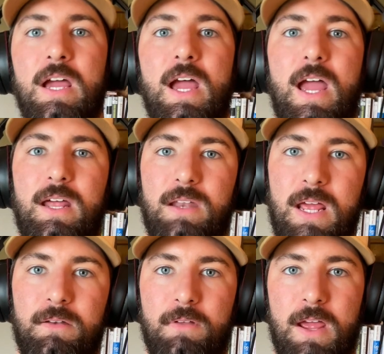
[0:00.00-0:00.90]

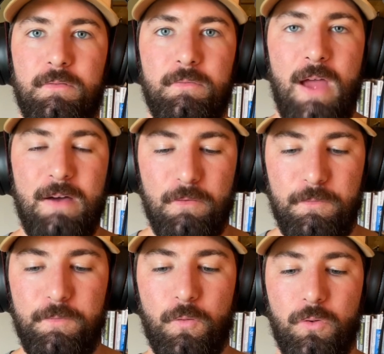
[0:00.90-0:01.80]
and have a
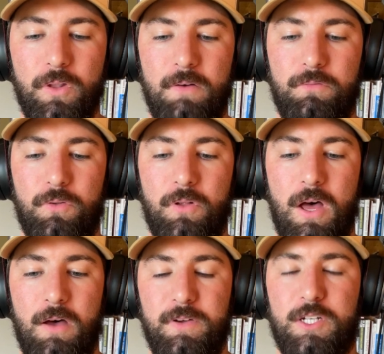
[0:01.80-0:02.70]
full level
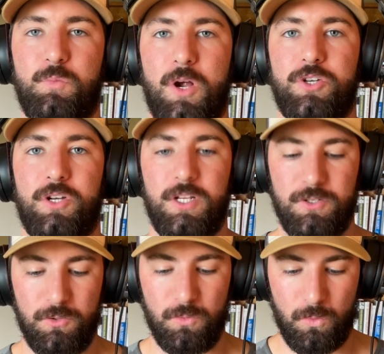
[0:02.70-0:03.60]
of expression
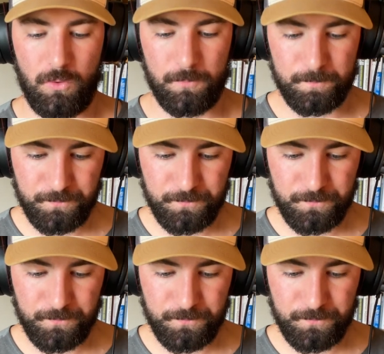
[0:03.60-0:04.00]
into the world.